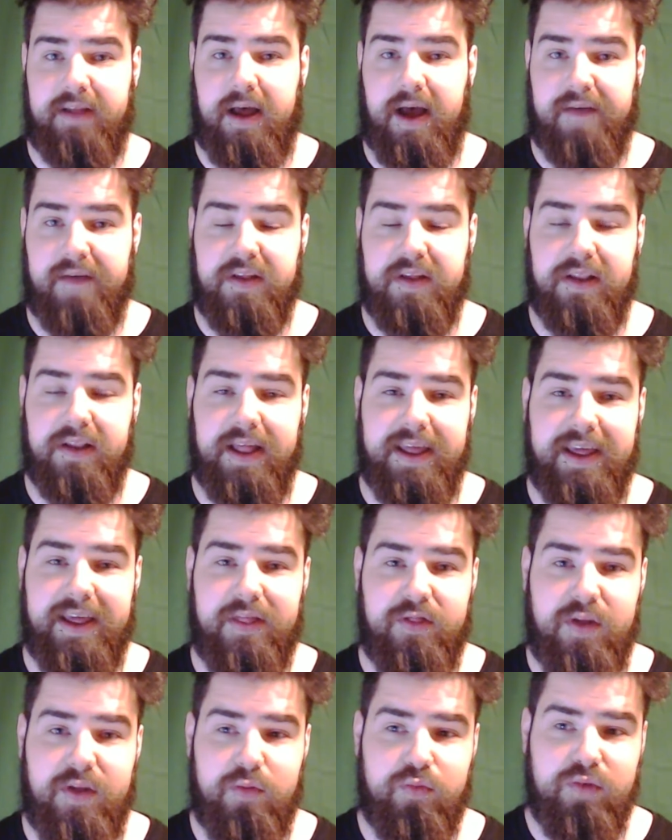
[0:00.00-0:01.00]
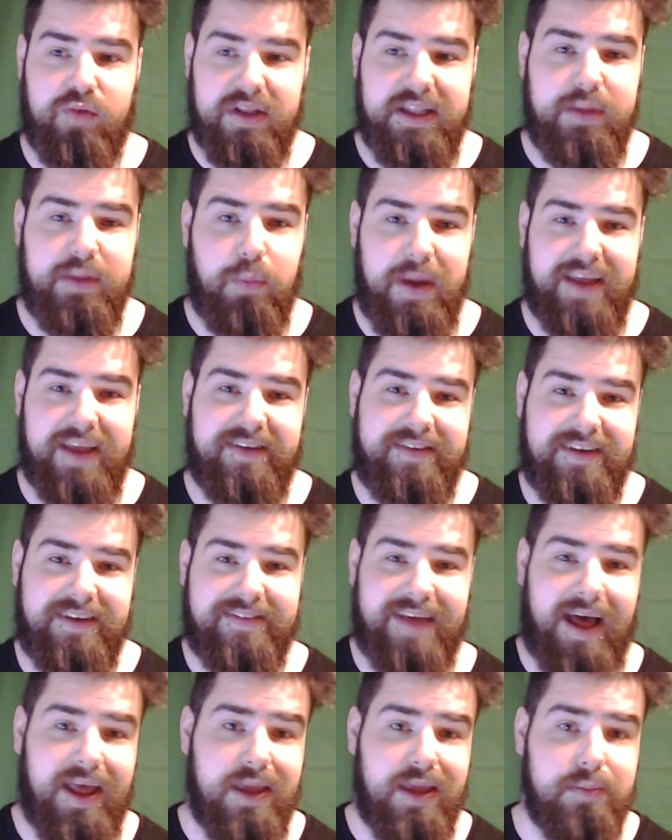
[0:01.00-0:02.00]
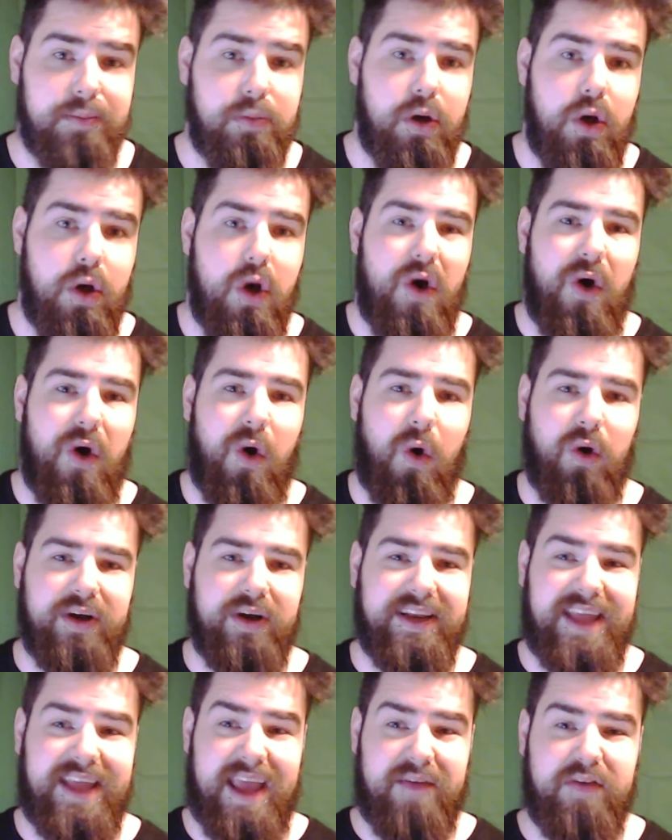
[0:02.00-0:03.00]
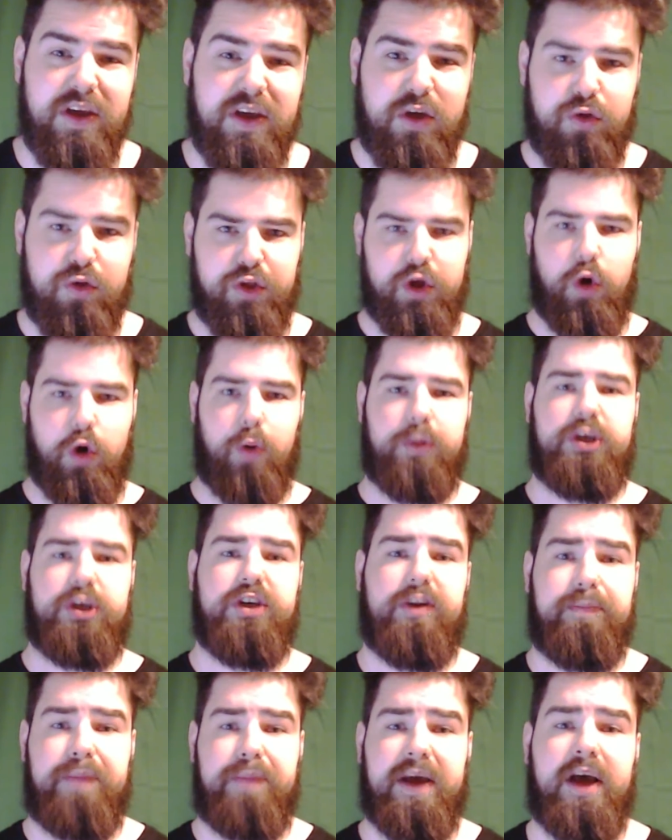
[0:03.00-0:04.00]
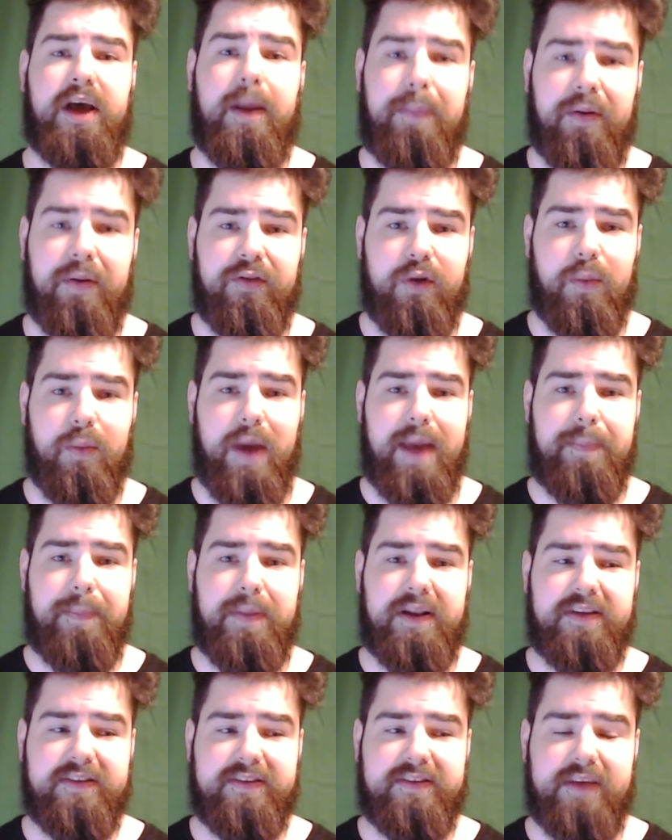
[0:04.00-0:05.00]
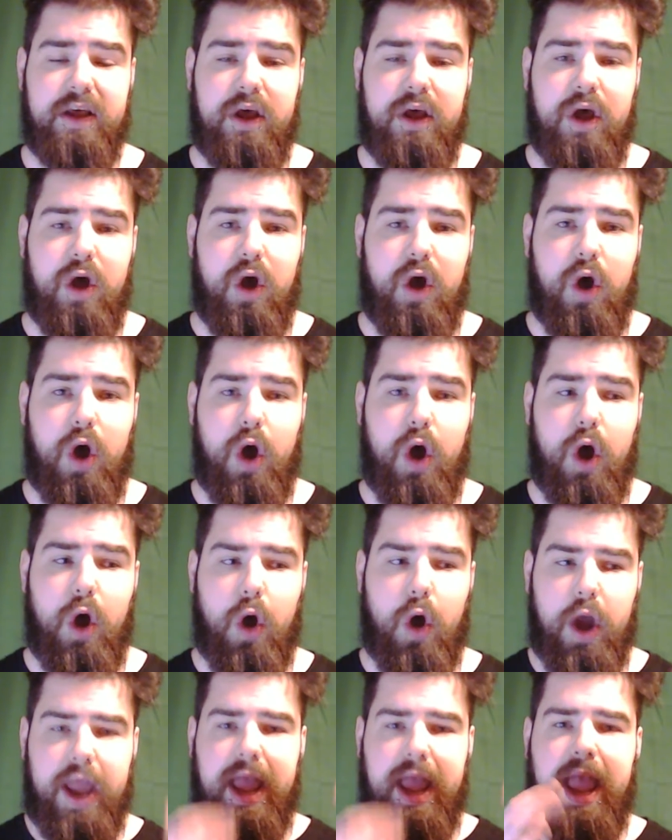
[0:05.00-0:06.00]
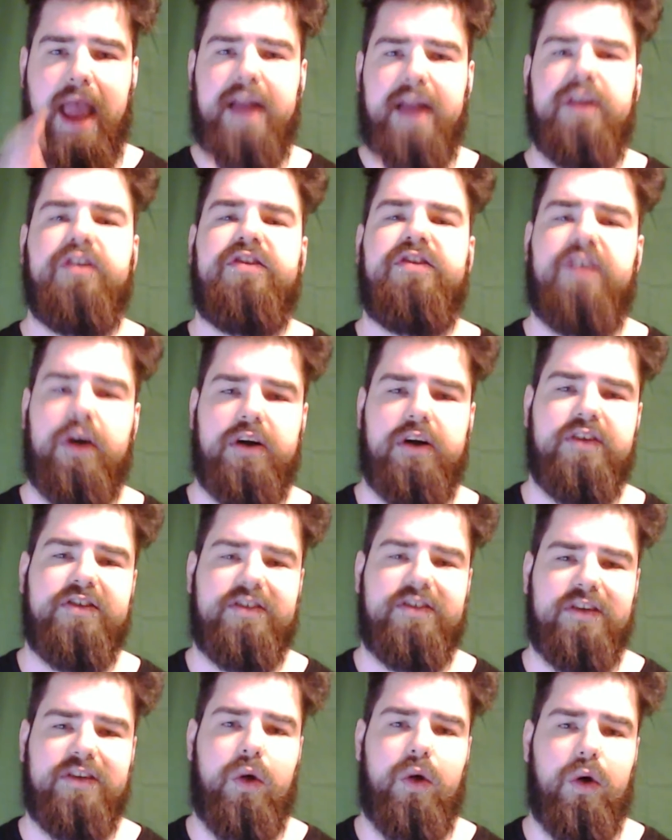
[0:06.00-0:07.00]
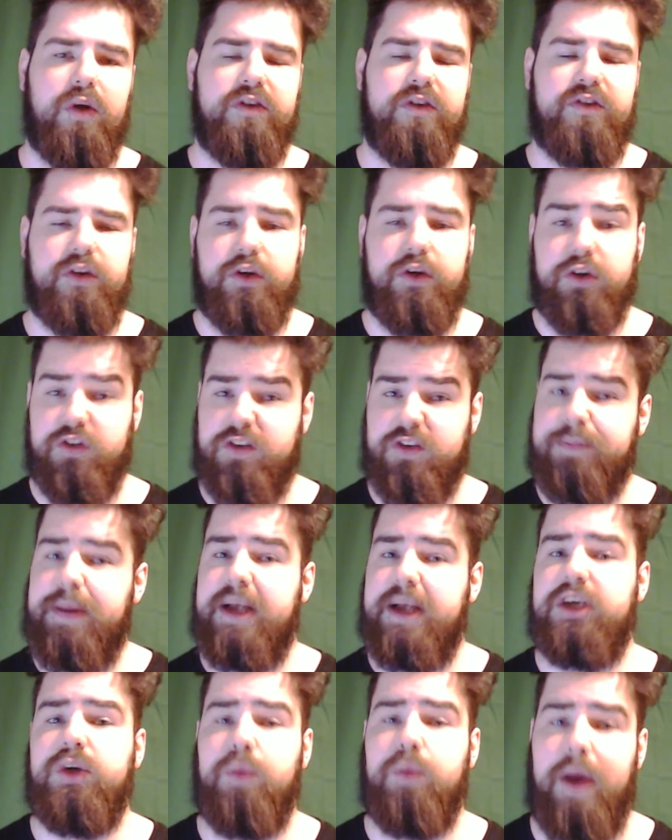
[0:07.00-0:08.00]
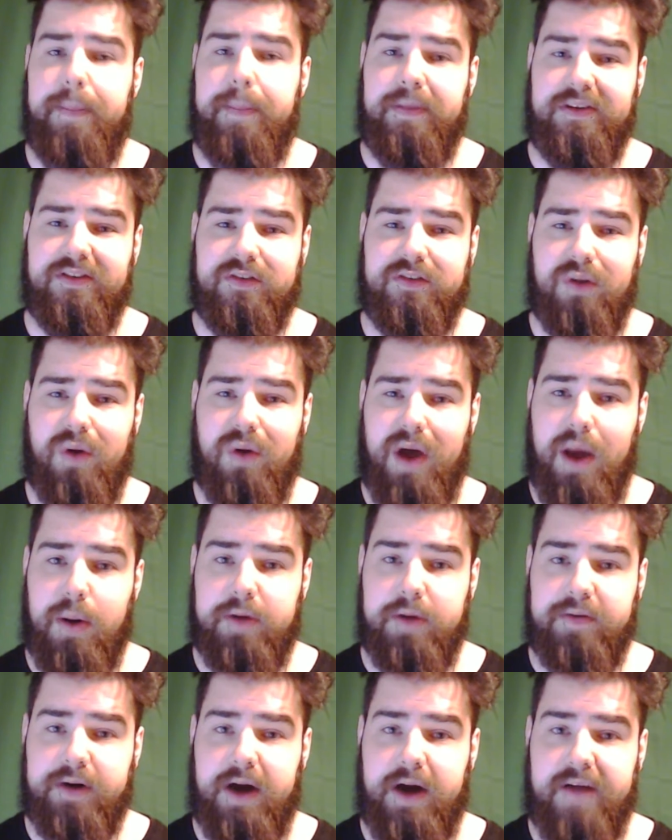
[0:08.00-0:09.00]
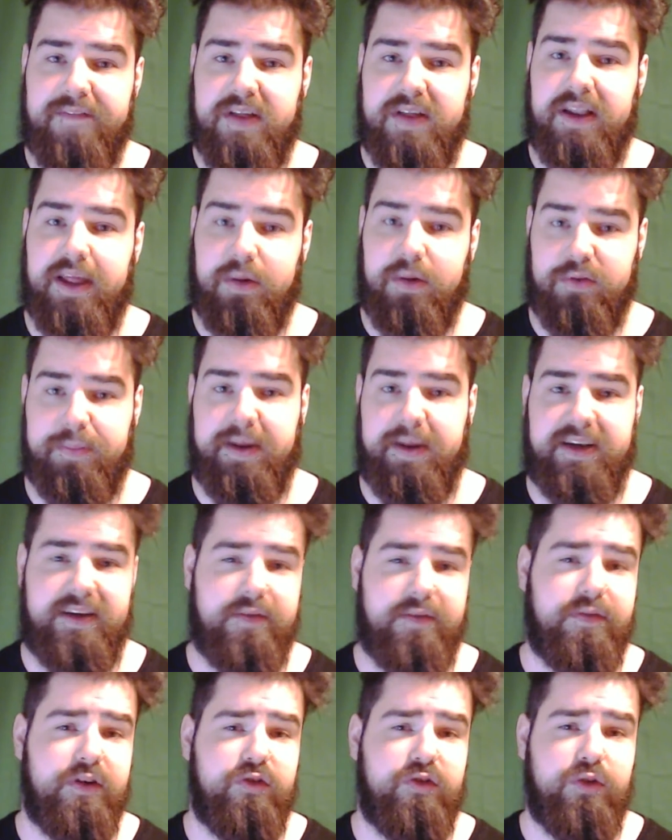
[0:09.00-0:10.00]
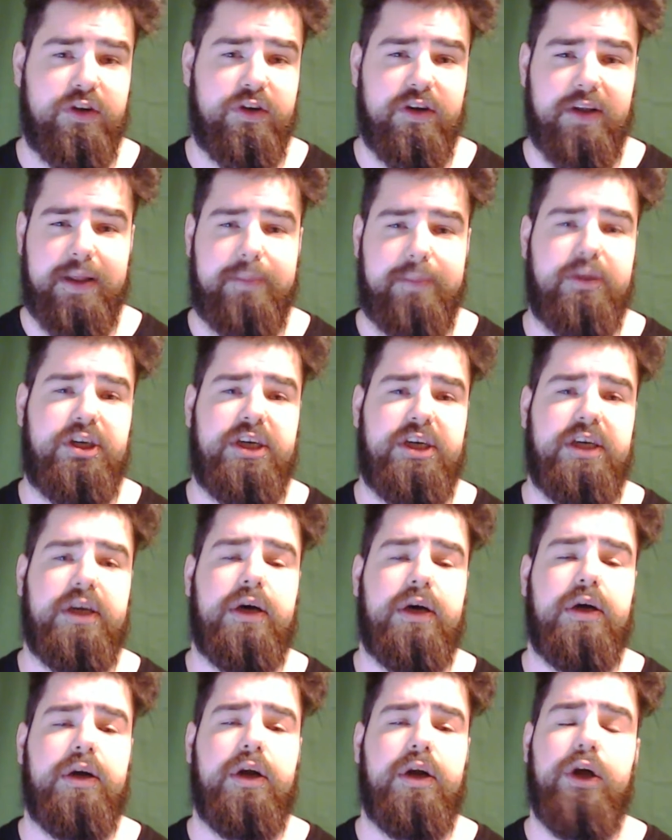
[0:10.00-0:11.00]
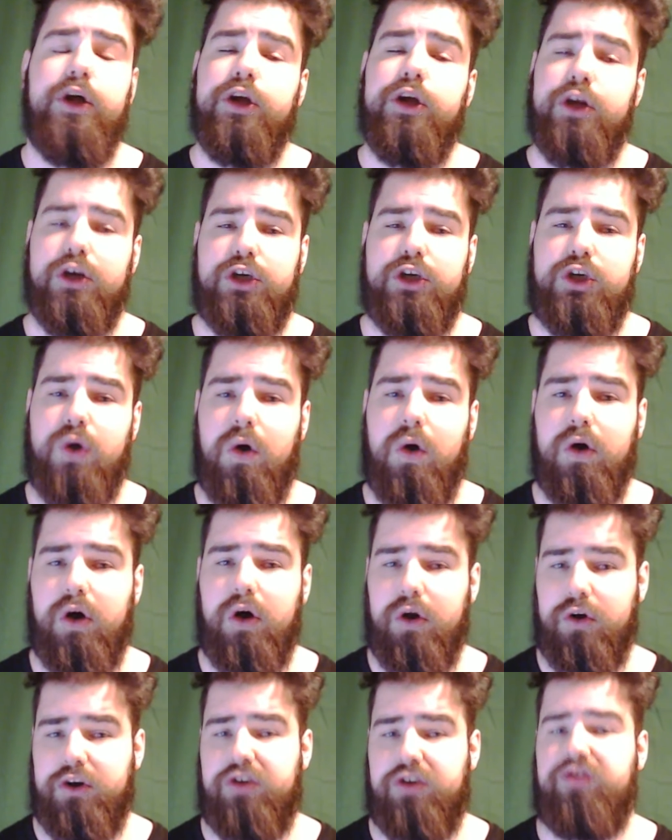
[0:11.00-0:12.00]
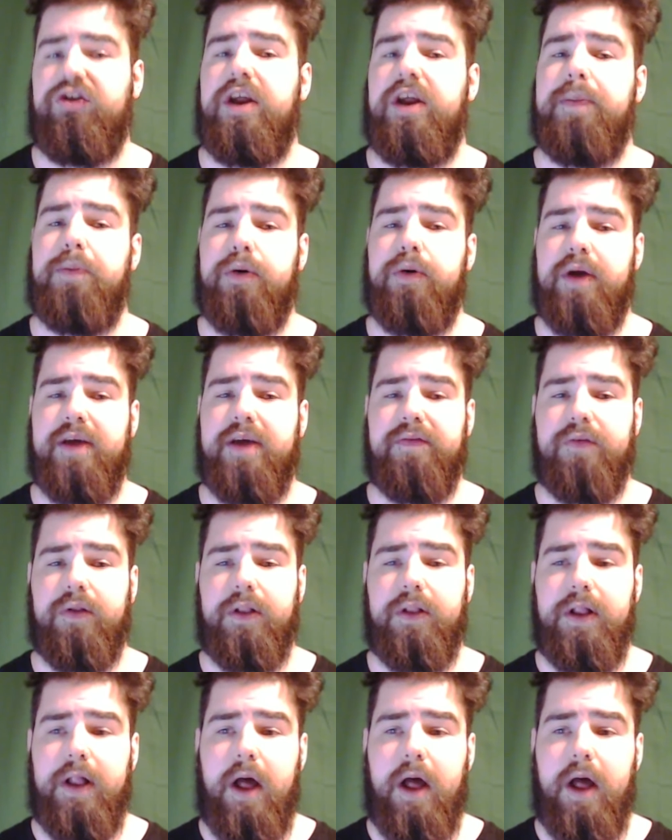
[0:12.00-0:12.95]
I feel like they really wasted time on giving you the option to pick up other weapons in certain slots. Your special weapon slot, however, I feel like was a big difference. You had your light machine gun, your shotgun, or your sniper rifle.